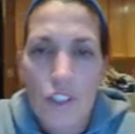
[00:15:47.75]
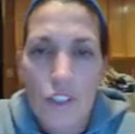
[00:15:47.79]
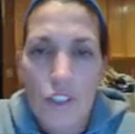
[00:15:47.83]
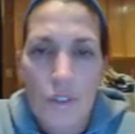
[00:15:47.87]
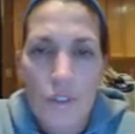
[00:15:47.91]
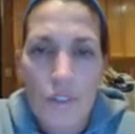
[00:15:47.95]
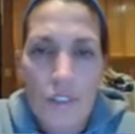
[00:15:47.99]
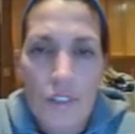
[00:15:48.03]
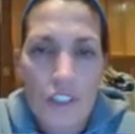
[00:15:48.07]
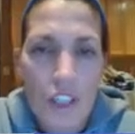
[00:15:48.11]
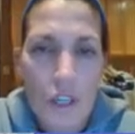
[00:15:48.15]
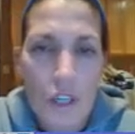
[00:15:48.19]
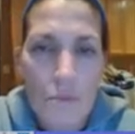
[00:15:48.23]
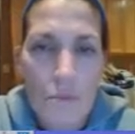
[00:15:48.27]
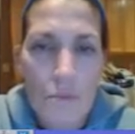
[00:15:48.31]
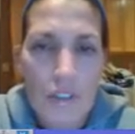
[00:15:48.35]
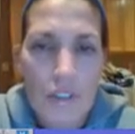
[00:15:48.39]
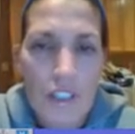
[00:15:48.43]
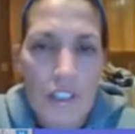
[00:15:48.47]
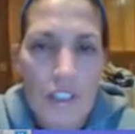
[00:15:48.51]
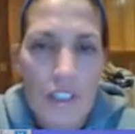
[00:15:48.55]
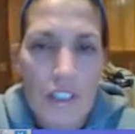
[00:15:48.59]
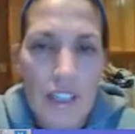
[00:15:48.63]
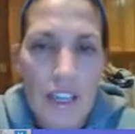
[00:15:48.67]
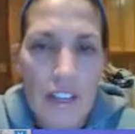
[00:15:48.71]
So we're just going to put
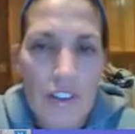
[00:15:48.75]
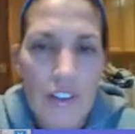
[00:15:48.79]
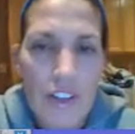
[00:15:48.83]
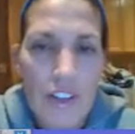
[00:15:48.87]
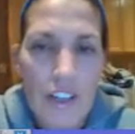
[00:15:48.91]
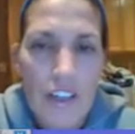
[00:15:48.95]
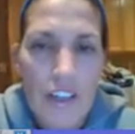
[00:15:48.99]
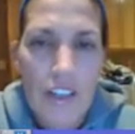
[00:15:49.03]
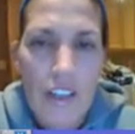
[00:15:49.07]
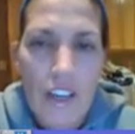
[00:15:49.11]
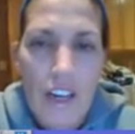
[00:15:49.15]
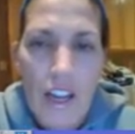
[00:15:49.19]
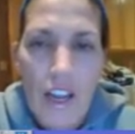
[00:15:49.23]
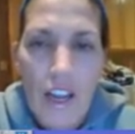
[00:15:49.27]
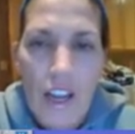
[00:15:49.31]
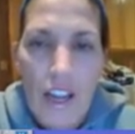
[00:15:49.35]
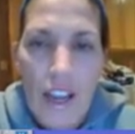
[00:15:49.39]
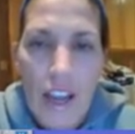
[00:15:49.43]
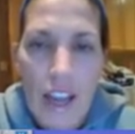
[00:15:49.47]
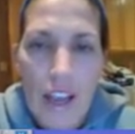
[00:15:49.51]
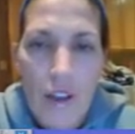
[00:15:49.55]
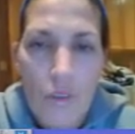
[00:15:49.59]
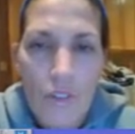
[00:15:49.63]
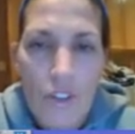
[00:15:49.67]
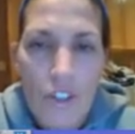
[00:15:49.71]
this together here,
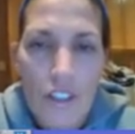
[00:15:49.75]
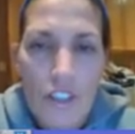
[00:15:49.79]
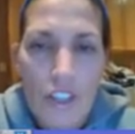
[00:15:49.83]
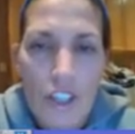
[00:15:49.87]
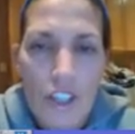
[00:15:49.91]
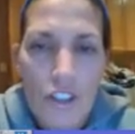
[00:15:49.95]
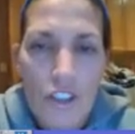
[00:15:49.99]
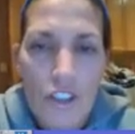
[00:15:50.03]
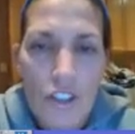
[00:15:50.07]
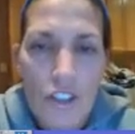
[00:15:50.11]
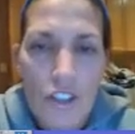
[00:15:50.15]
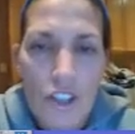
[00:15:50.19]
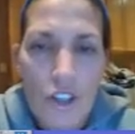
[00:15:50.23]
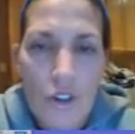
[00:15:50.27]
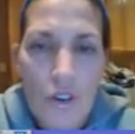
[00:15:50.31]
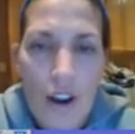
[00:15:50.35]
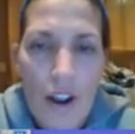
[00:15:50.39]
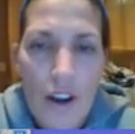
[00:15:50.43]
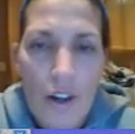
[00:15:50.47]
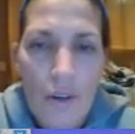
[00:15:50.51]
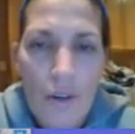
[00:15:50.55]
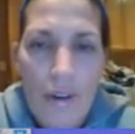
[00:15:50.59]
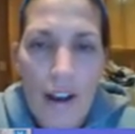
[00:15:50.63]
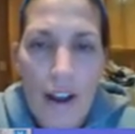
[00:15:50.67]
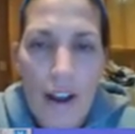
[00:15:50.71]
and we're just going to turn
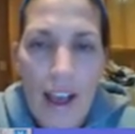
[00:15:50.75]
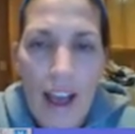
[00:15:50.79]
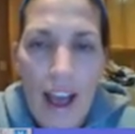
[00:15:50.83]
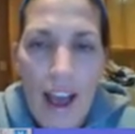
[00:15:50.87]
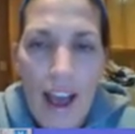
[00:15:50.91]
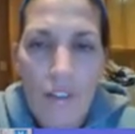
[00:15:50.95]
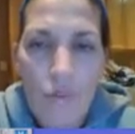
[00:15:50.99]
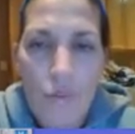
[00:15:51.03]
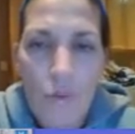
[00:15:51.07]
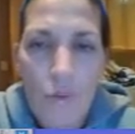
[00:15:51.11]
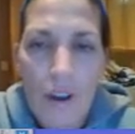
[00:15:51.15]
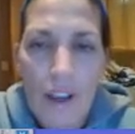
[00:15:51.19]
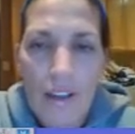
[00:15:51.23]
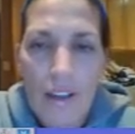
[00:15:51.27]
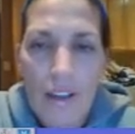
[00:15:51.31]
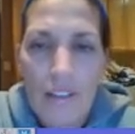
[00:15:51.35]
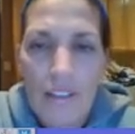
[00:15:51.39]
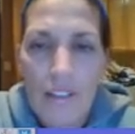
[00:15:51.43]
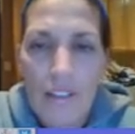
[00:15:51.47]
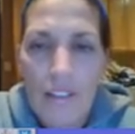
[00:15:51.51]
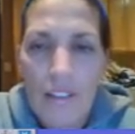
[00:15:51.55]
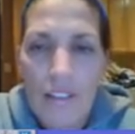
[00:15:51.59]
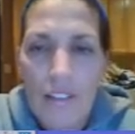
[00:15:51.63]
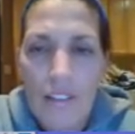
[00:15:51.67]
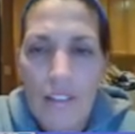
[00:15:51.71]
around about halfway.
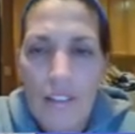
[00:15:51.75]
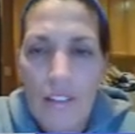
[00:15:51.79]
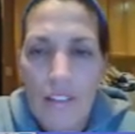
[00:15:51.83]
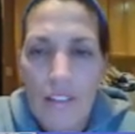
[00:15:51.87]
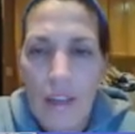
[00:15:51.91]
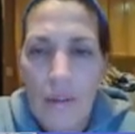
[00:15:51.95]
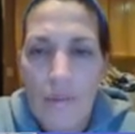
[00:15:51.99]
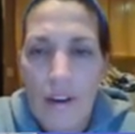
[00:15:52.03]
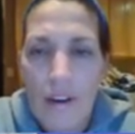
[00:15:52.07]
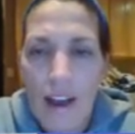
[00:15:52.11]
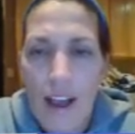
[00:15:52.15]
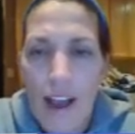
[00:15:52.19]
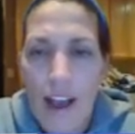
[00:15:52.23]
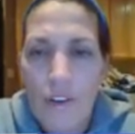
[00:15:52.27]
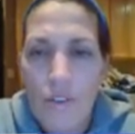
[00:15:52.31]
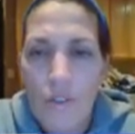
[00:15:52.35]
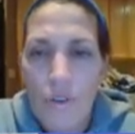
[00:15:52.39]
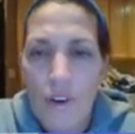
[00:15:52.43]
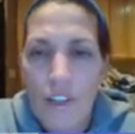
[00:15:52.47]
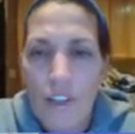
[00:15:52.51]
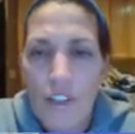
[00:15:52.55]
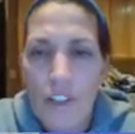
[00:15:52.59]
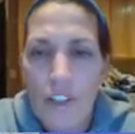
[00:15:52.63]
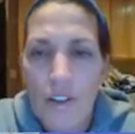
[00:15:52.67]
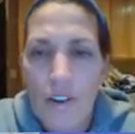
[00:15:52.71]
Okay, about
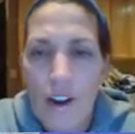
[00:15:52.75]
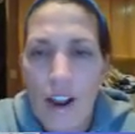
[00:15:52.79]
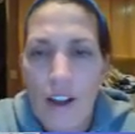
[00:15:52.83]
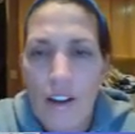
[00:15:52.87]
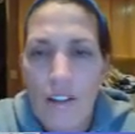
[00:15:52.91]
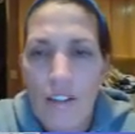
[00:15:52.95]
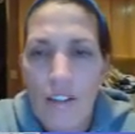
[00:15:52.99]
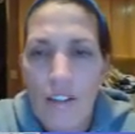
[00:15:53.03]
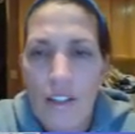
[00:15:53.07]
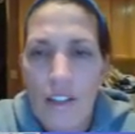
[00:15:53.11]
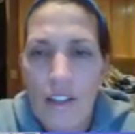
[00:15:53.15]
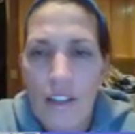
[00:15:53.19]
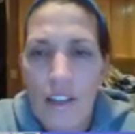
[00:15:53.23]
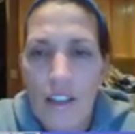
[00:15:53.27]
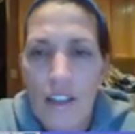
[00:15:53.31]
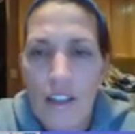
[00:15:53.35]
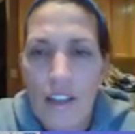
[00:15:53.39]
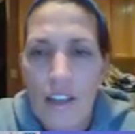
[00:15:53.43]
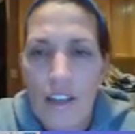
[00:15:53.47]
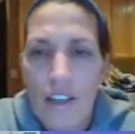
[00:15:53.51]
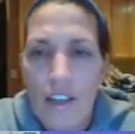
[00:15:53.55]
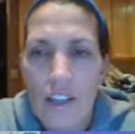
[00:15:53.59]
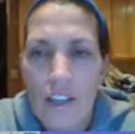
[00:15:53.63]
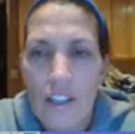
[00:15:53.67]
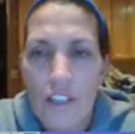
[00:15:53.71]
halfway, turn around.
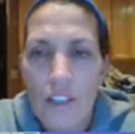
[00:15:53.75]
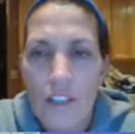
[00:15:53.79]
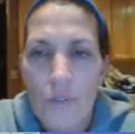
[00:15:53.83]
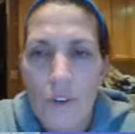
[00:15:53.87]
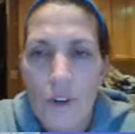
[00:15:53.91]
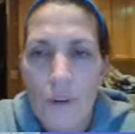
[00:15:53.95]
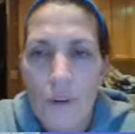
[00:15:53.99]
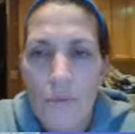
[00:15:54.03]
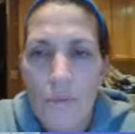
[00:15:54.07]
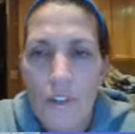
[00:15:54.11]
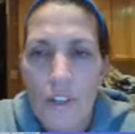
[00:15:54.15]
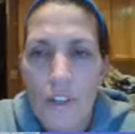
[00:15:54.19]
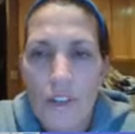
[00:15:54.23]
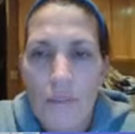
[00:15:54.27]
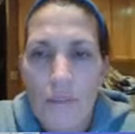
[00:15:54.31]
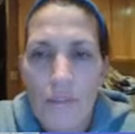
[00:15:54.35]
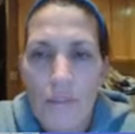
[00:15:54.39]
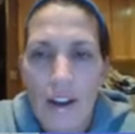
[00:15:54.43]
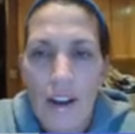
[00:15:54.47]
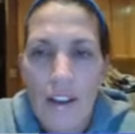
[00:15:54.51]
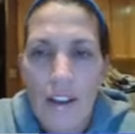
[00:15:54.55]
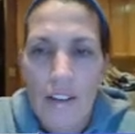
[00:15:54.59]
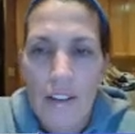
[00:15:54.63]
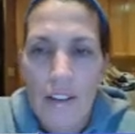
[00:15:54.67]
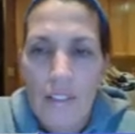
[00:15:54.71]
Somewhere up here,
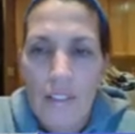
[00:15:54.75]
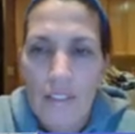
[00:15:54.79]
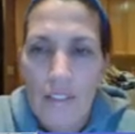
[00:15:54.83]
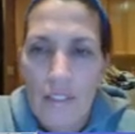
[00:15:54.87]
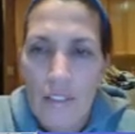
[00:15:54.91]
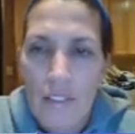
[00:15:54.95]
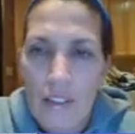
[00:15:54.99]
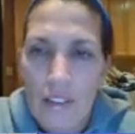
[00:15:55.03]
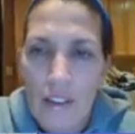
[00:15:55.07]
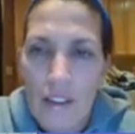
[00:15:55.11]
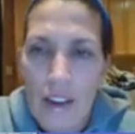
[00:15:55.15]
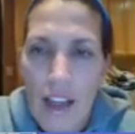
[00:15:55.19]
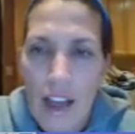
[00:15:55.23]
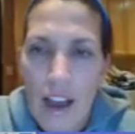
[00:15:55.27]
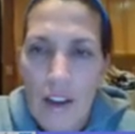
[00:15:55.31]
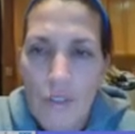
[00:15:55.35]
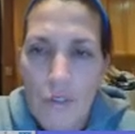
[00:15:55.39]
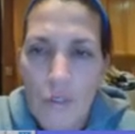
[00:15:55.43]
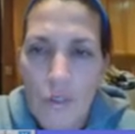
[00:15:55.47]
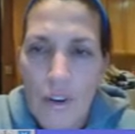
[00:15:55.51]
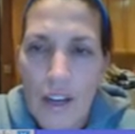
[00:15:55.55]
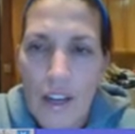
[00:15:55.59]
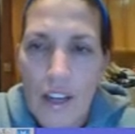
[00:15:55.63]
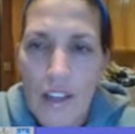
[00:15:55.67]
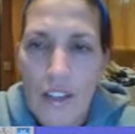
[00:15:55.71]
about
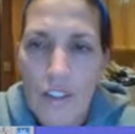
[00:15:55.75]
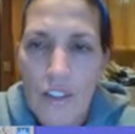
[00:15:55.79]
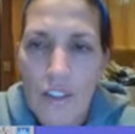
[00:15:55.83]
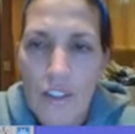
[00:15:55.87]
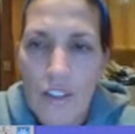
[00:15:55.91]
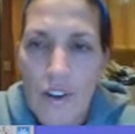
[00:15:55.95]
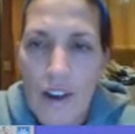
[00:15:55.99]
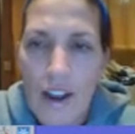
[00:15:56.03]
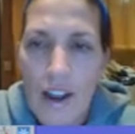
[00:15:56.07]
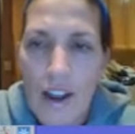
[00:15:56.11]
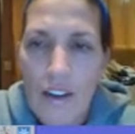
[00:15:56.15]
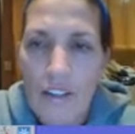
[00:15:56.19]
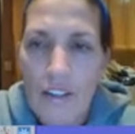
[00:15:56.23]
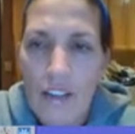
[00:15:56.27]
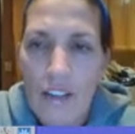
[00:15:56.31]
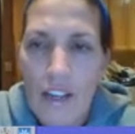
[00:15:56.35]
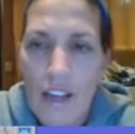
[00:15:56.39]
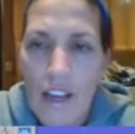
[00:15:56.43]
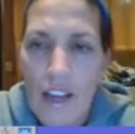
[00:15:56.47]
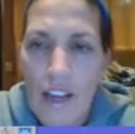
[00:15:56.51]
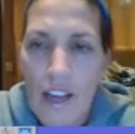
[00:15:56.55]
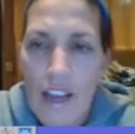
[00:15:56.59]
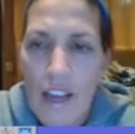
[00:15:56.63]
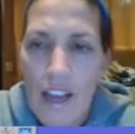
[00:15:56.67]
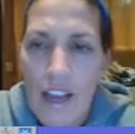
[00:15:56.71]
halfway, turn around.
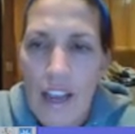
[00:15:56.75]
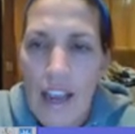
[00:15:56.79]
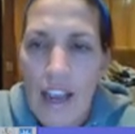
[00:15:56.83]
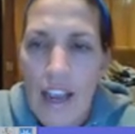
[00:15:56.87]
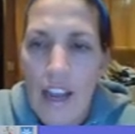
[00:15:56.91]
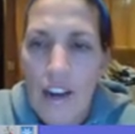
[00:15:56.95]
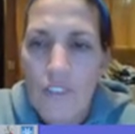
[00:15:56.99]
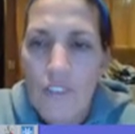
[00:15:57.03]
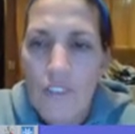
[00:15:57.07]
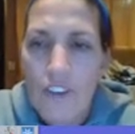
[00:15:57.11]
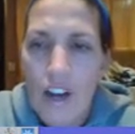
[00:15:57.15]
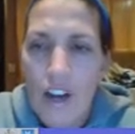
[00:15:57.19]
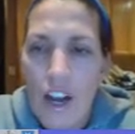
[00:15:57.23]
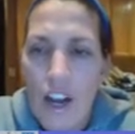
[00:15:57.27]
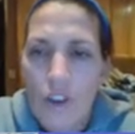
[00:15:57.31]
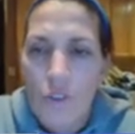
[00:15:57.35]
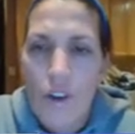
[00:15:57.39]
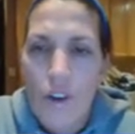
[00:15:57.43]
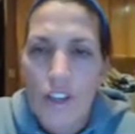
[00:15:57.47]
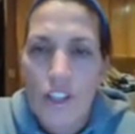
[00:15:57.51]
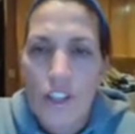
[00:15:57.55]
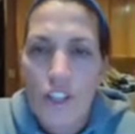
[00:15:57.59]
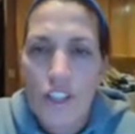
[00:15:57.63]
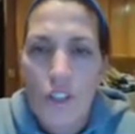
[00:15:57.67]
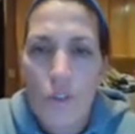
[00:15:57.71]
And if you're not
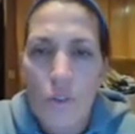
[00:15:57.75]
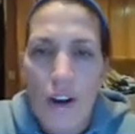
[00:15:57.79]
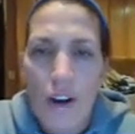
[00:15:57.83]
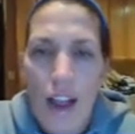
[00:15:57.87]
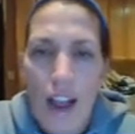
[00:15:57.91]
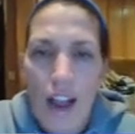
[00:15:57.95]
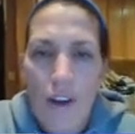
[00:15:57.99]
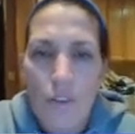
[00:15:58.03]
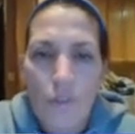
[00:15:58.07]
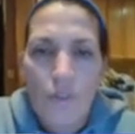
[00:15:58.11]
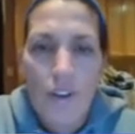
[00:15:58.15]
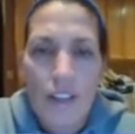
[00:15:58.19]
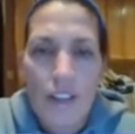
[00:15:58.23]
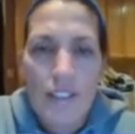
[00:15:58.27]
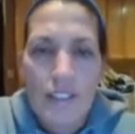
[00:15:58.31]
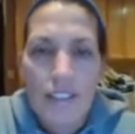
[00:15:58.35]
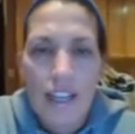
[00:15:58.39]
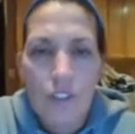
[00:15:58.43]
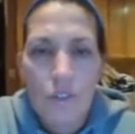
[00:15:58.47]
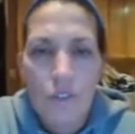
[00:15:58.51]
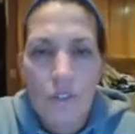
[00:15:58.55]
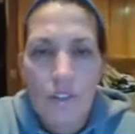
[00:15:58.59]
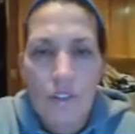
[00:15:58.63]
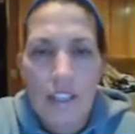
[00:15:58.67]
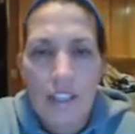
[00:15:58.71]
quite sure where halfway is,
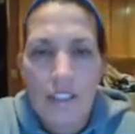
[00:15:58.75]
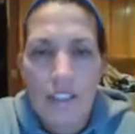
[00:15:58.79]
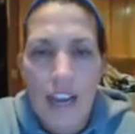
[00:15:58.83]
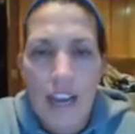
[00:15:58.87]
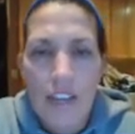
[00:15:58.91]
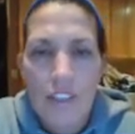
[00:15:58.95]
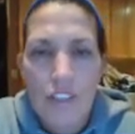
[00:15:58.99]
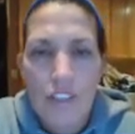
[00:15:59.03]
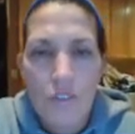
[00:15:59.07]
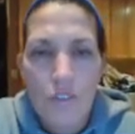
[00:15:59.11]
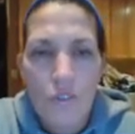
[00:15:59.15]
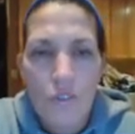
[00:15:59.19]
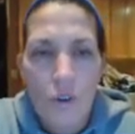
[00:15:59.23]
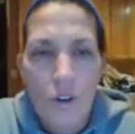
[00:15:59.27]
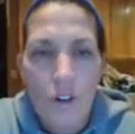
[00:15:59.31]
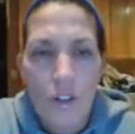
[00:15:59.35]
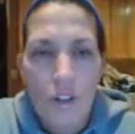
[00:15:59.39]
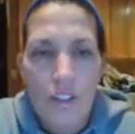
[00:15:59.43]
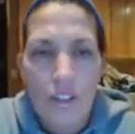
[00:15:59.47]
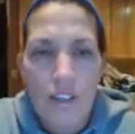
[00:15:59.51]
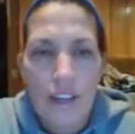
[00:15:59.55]
that's what these guys are for.